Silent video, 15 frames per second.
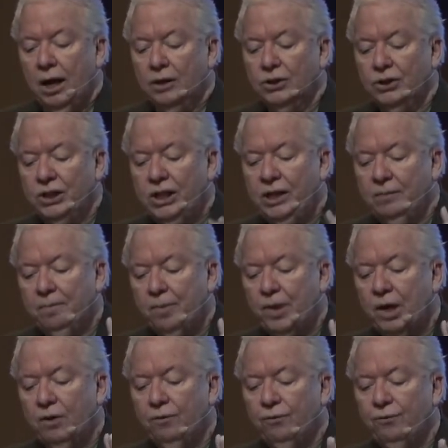See,
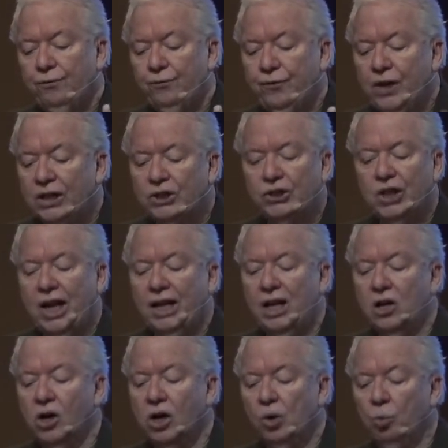
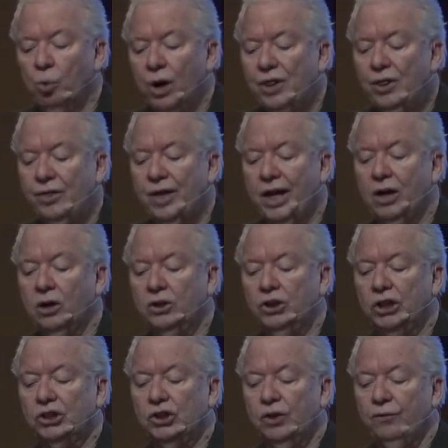fixating on one thing or
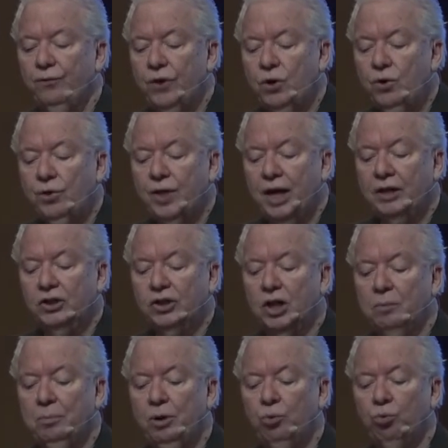just a few things
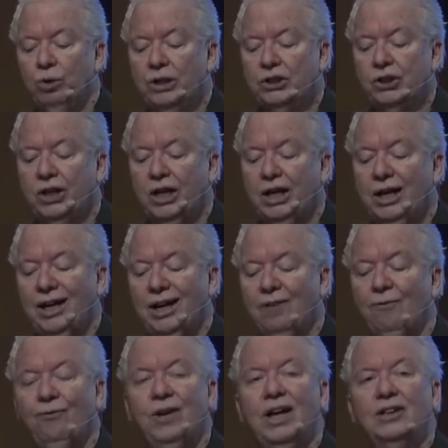can be risky
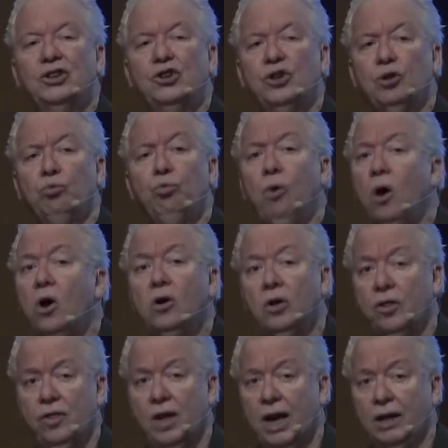if it's the
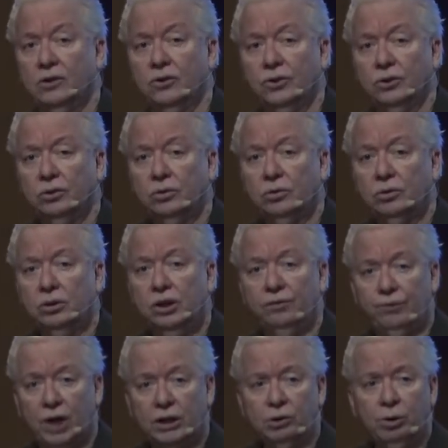wrong things. Are you
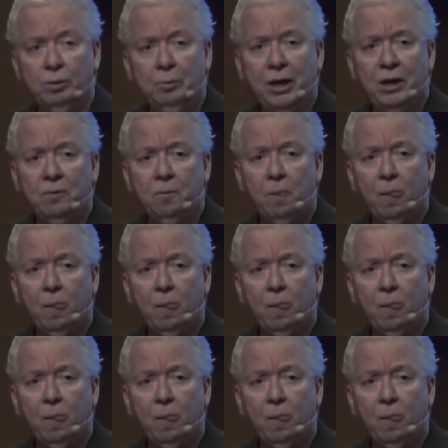following me?